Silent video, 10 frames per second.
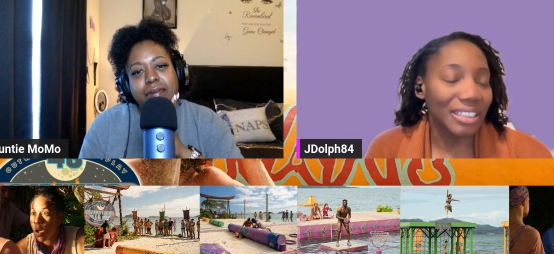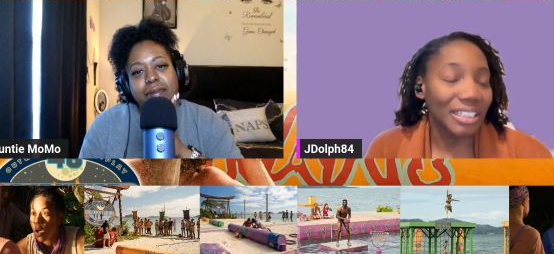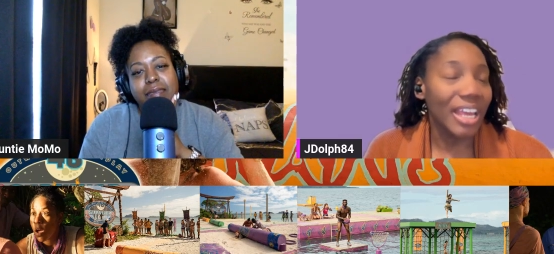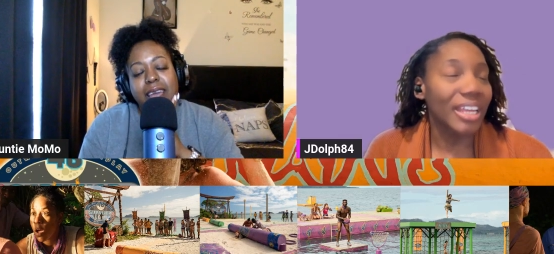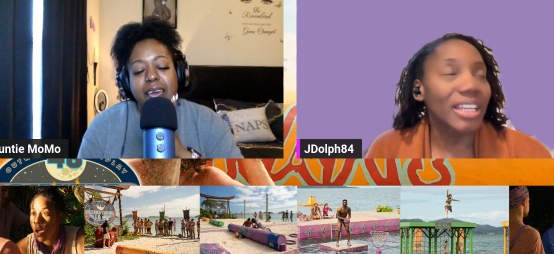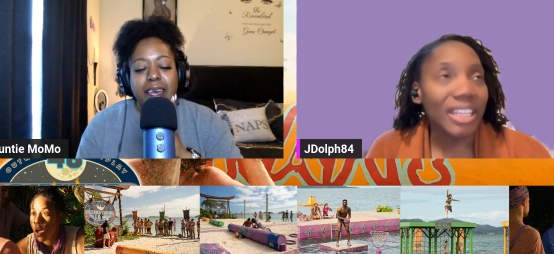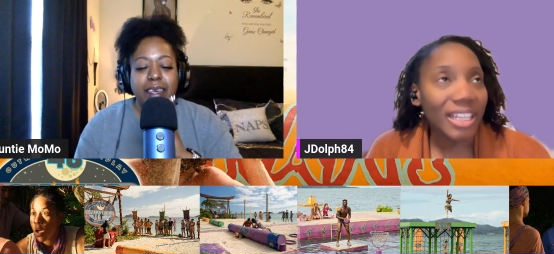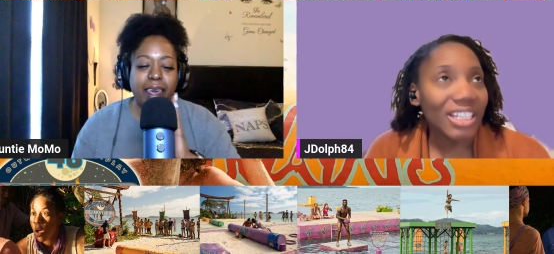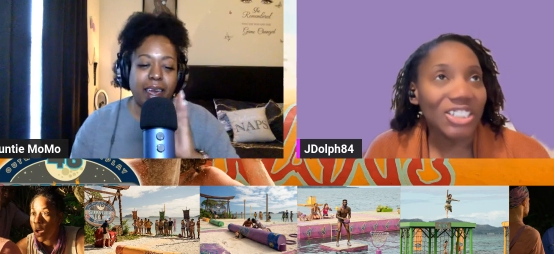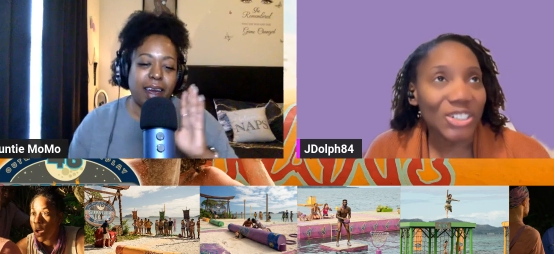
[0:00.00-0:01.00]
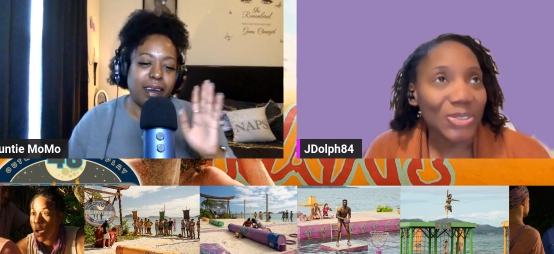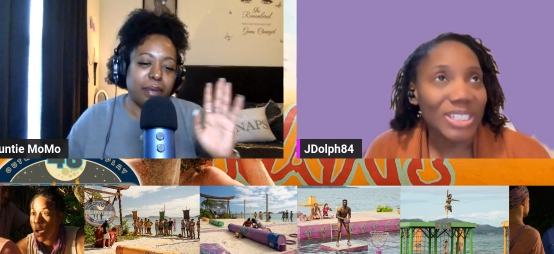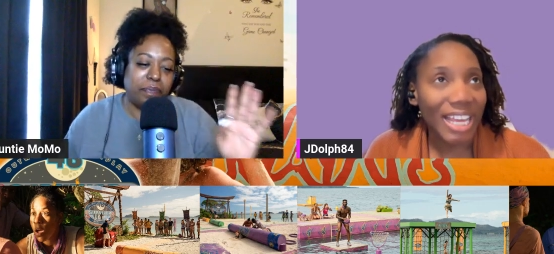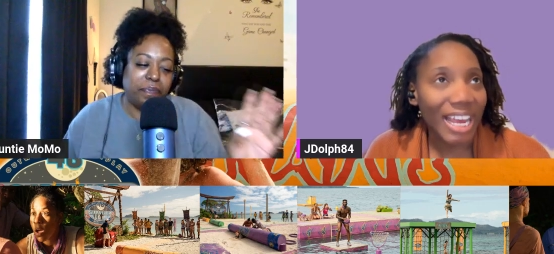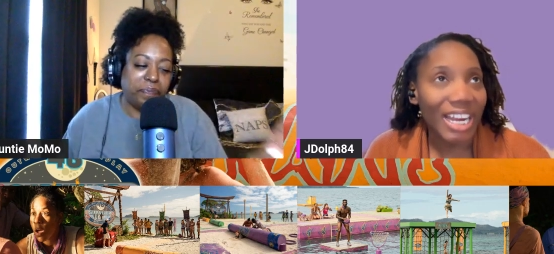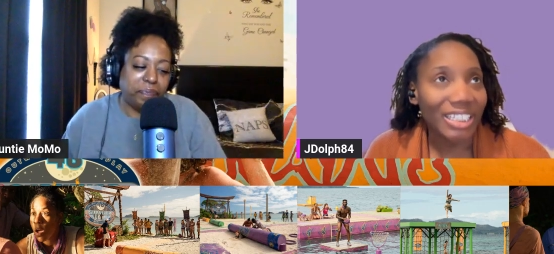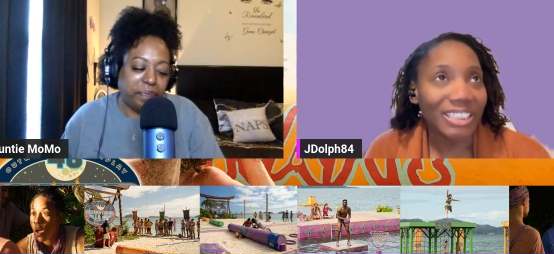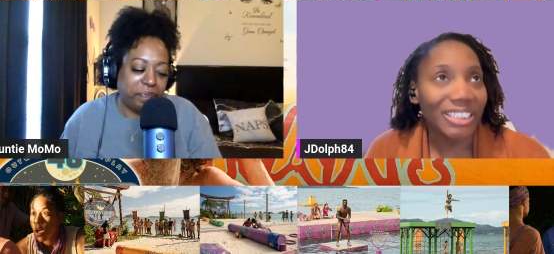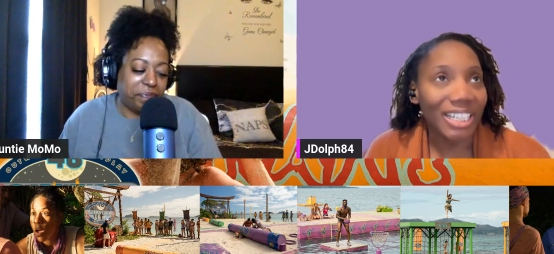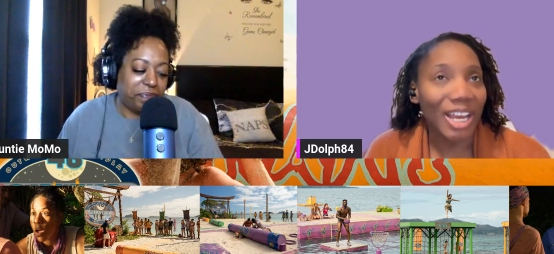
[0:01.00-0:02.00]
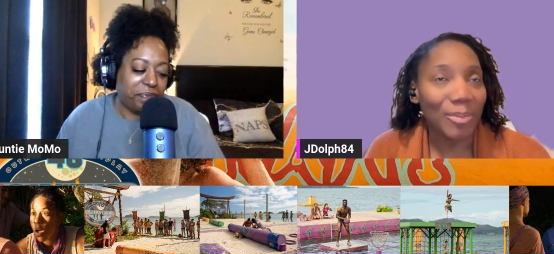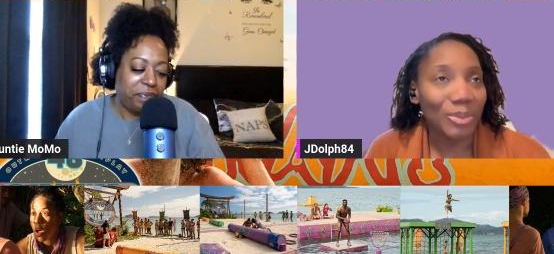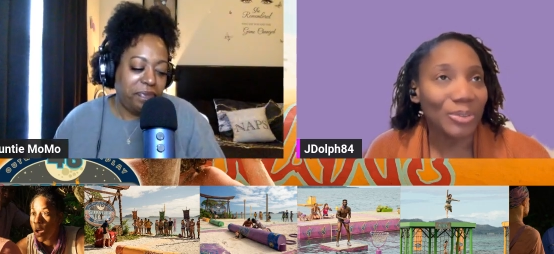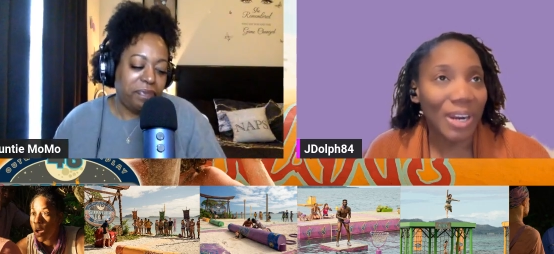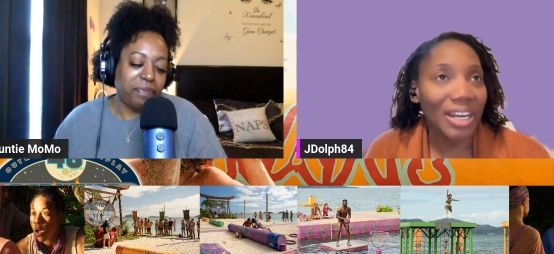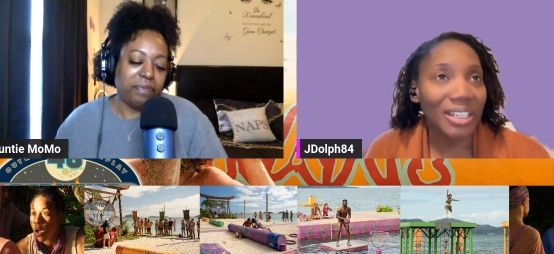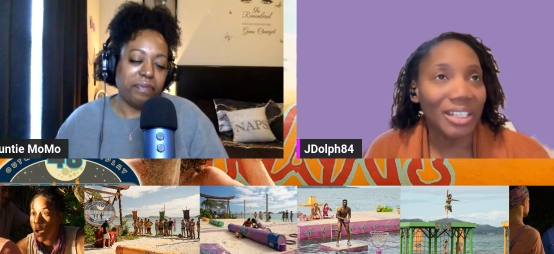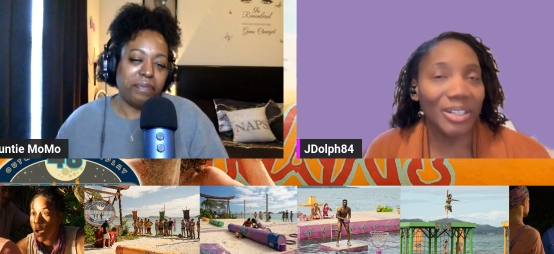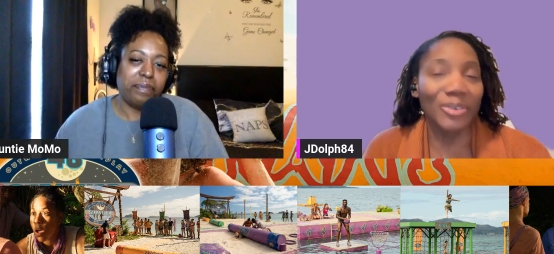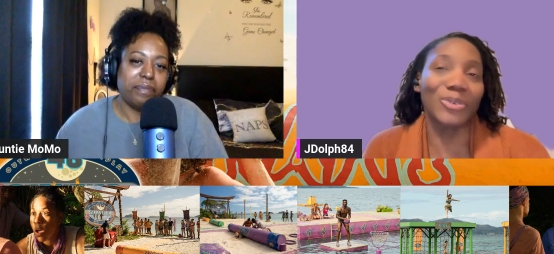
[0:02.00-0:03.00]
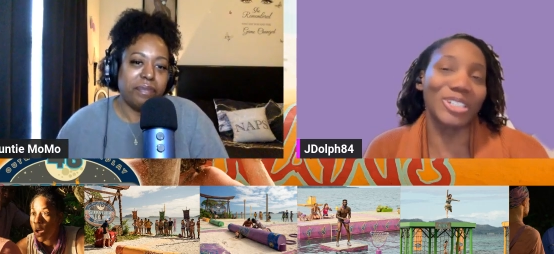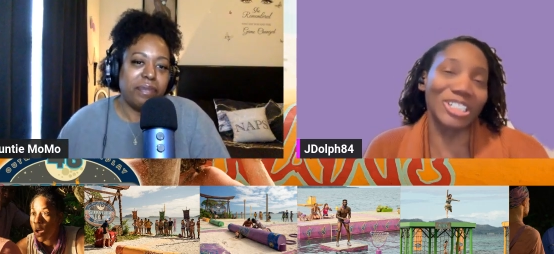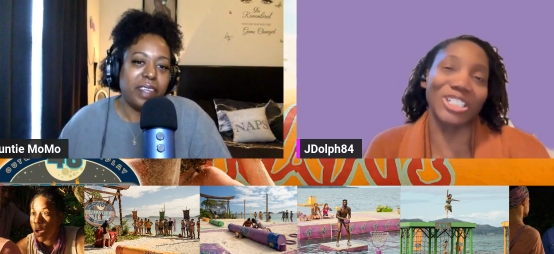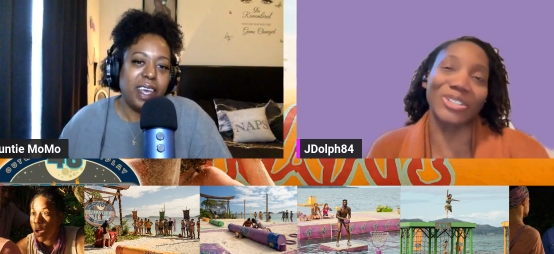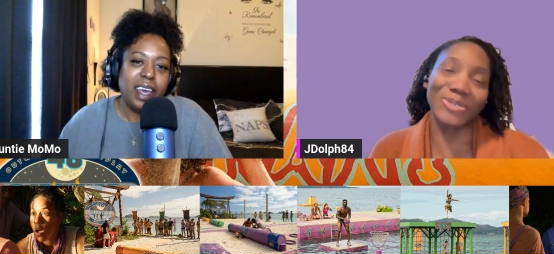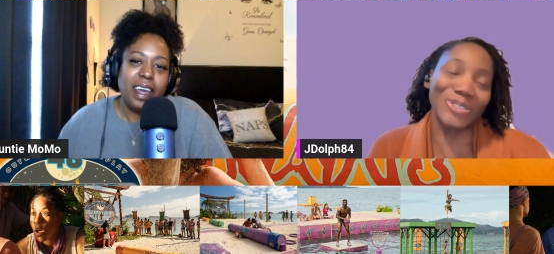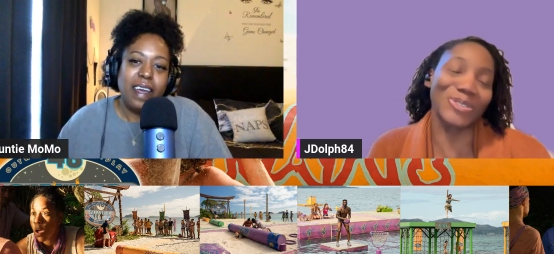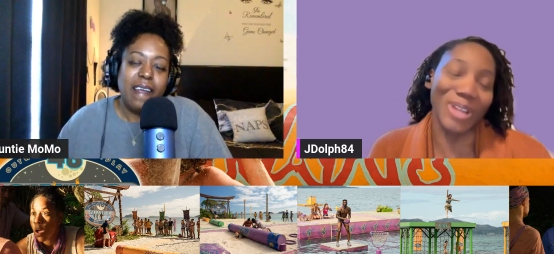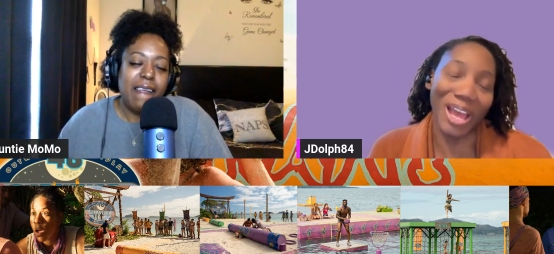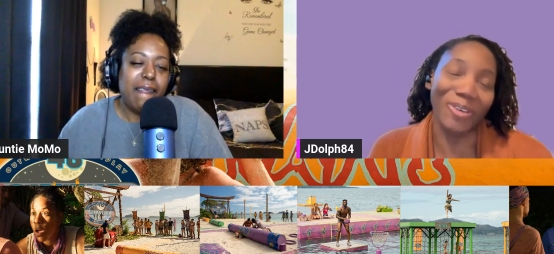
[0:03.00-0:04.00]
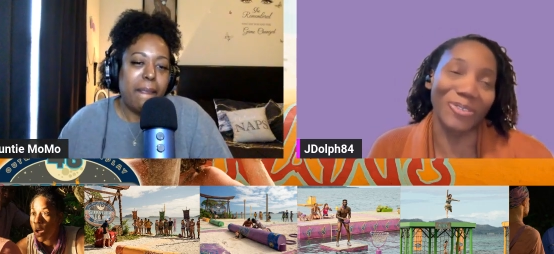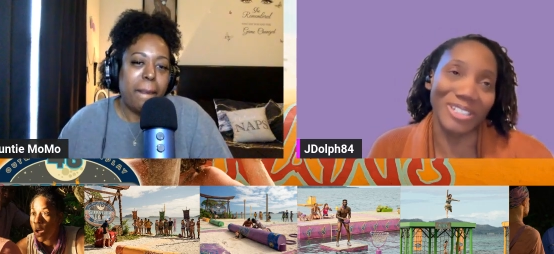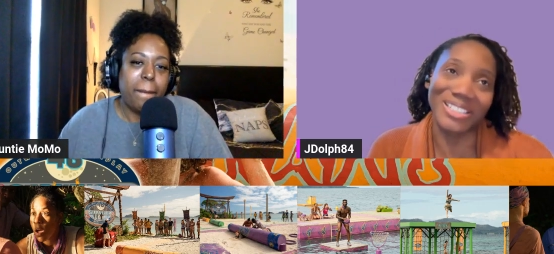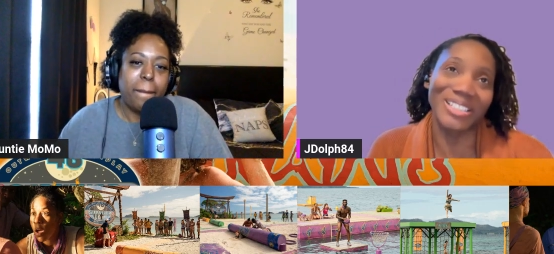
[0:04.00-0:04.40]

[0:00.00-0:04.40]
Speaker 1: and and, and then she was cackling at Mariah, which it was not was